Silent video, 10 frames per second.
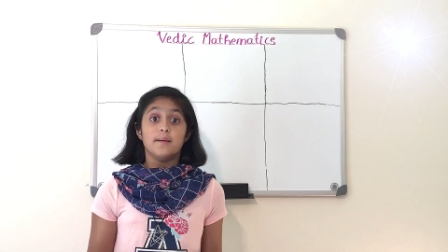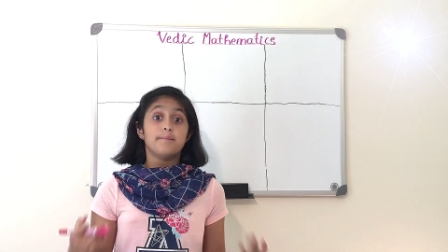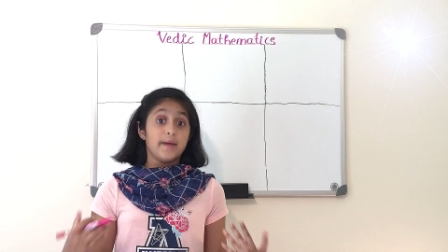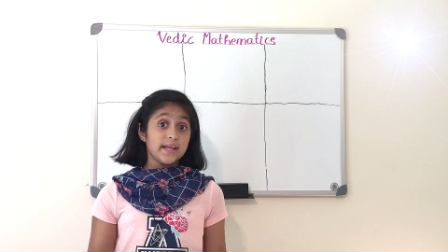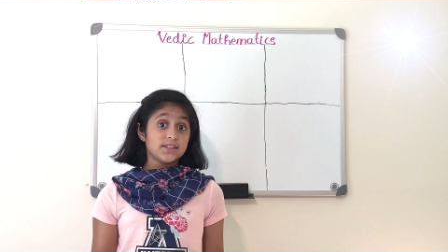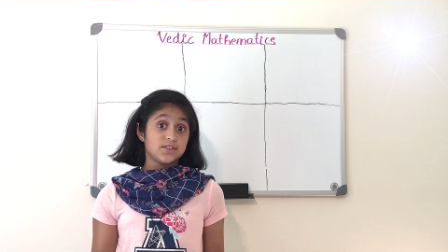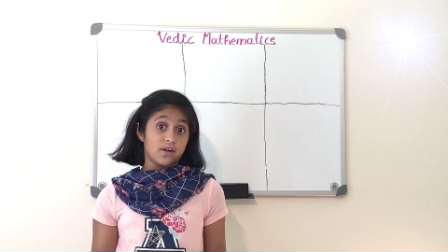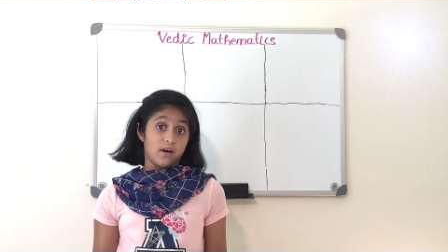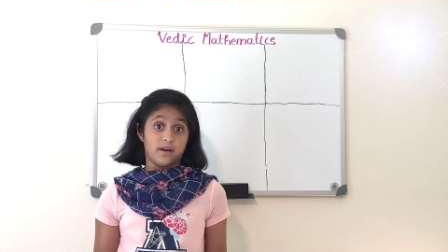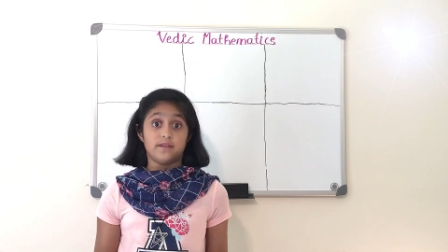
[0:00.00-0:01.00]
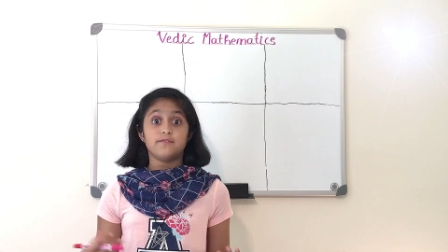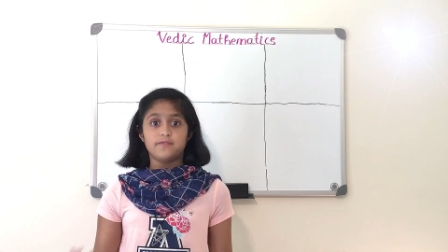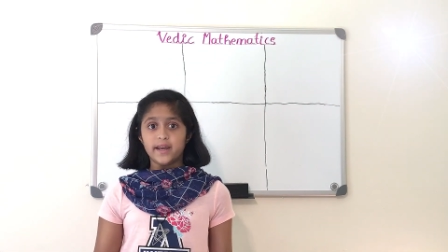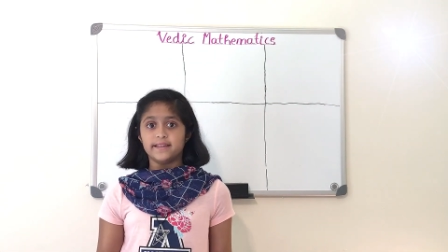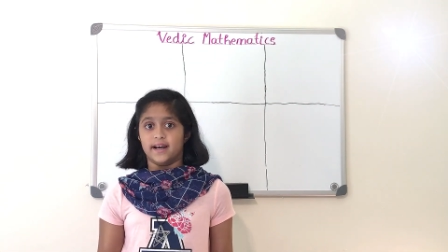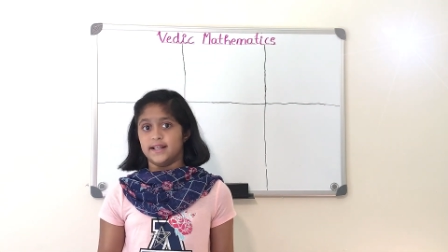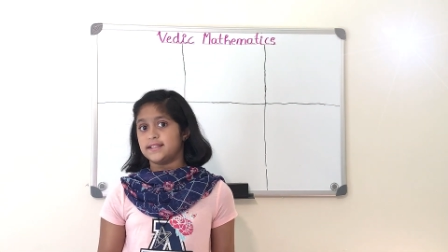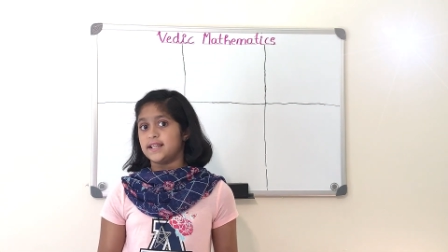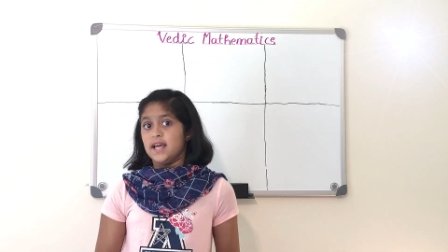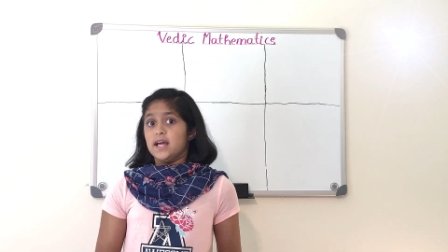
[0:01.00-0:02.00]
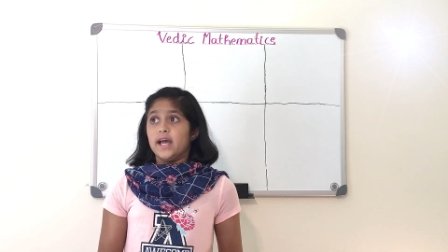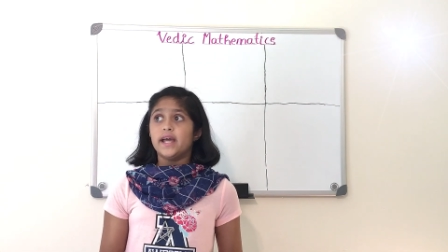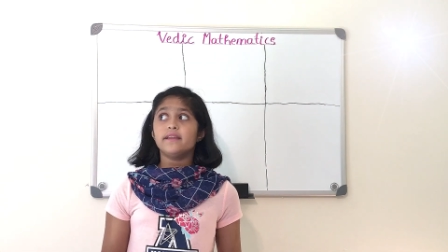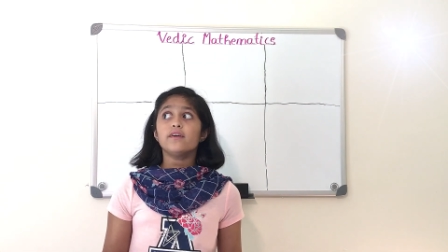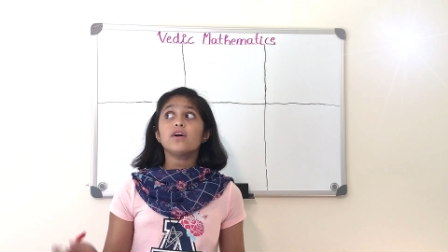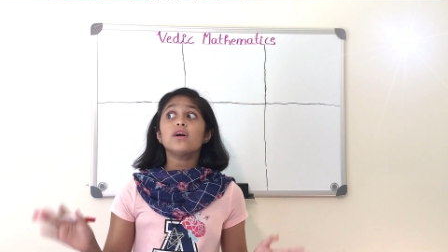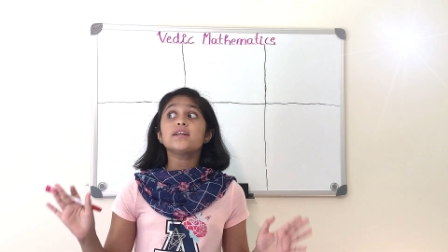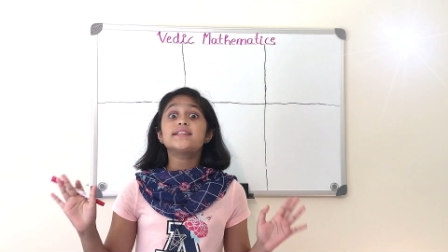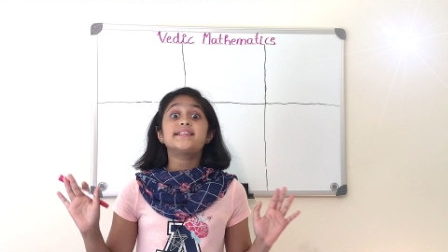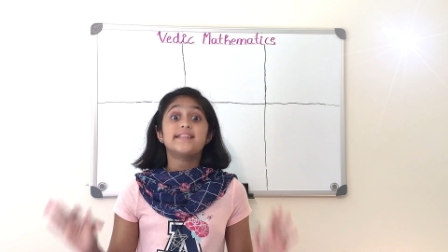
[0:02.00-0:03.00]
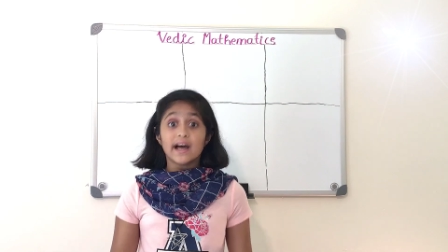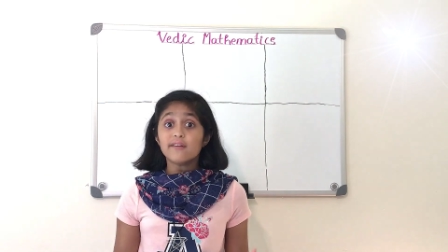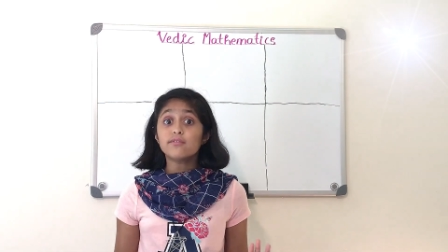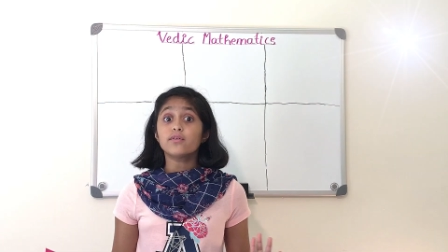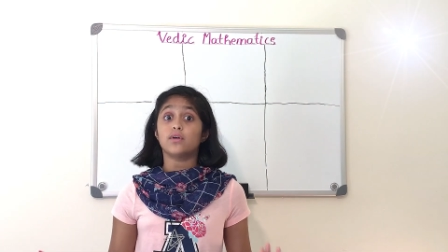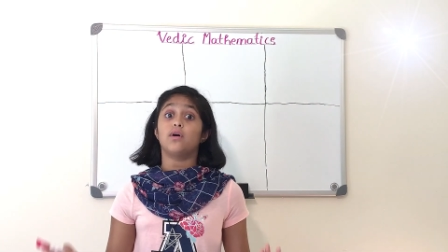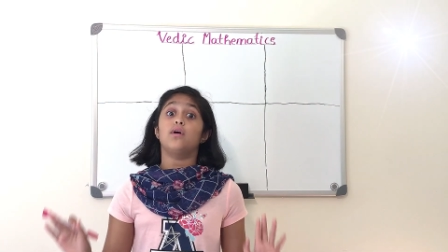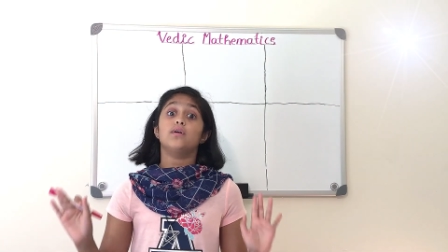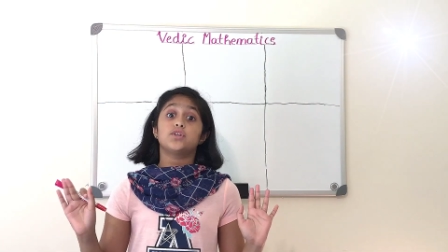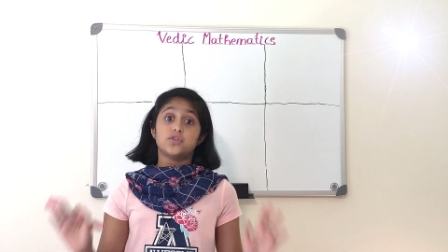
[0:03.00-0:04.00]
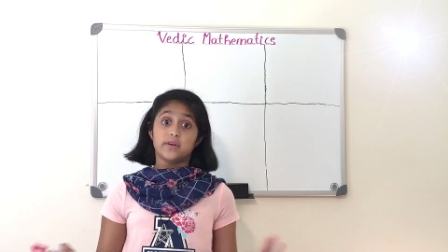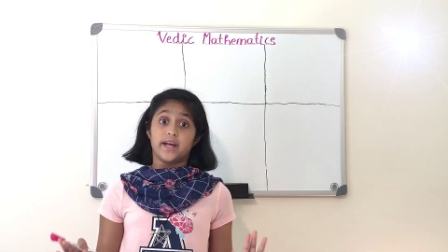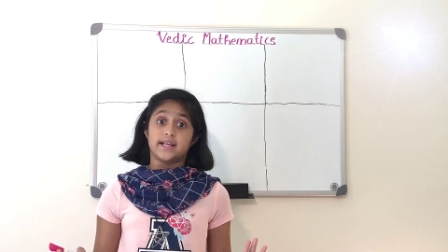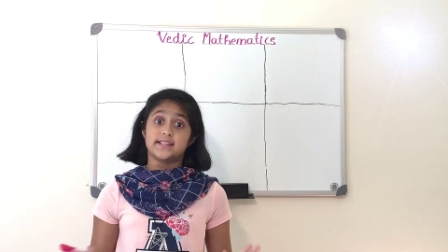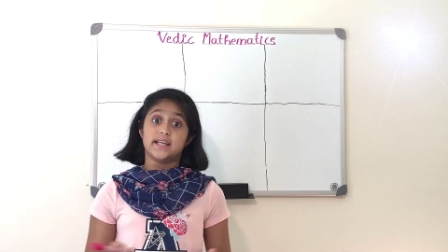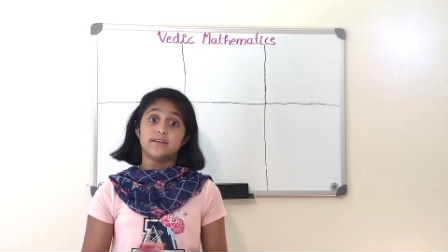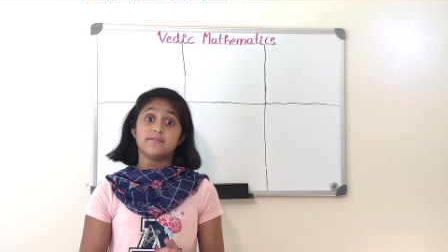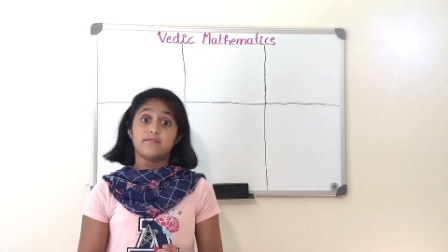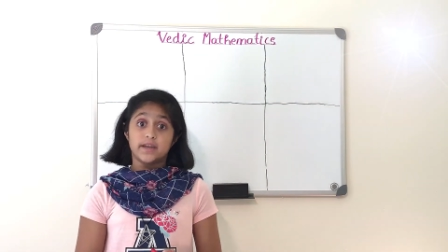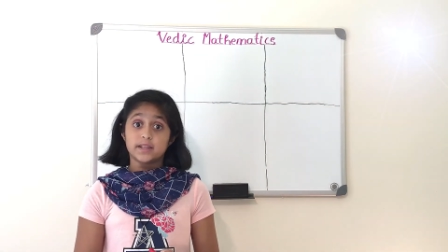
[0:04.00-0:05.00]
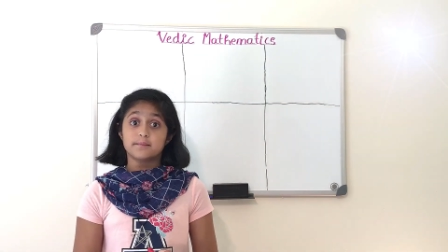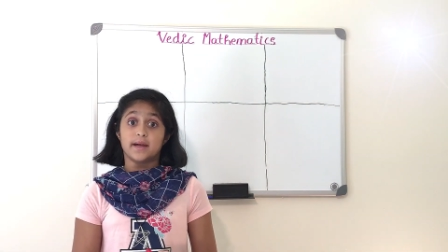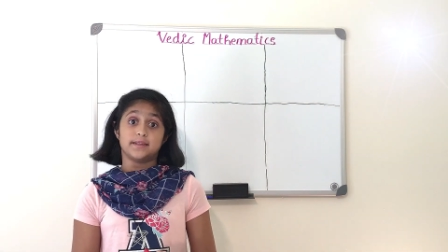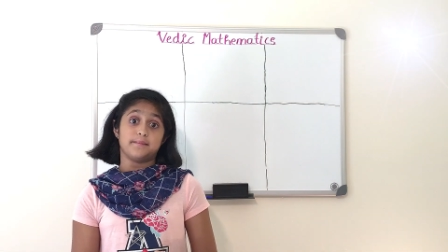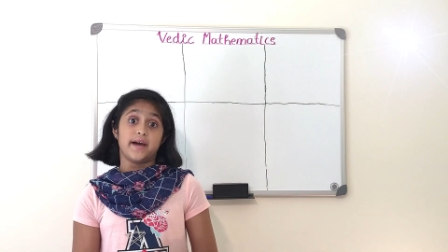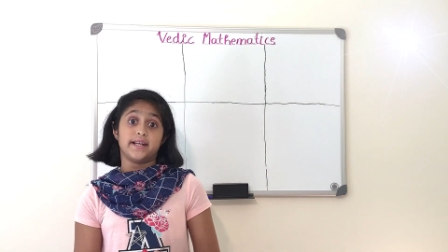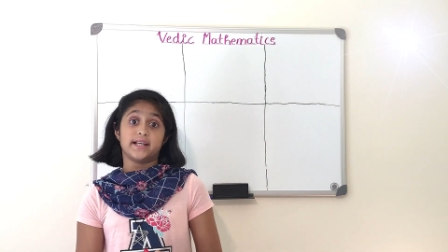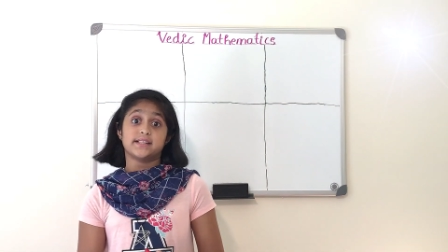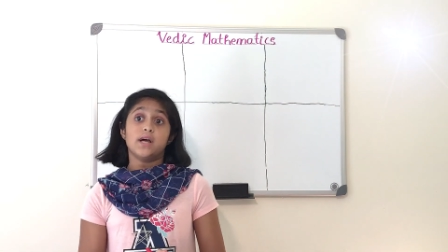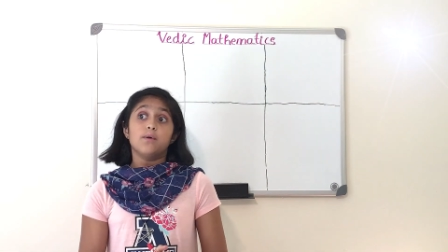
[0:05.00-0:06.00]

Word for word: based on Vedas. And there are several tricks in Vedic mathematics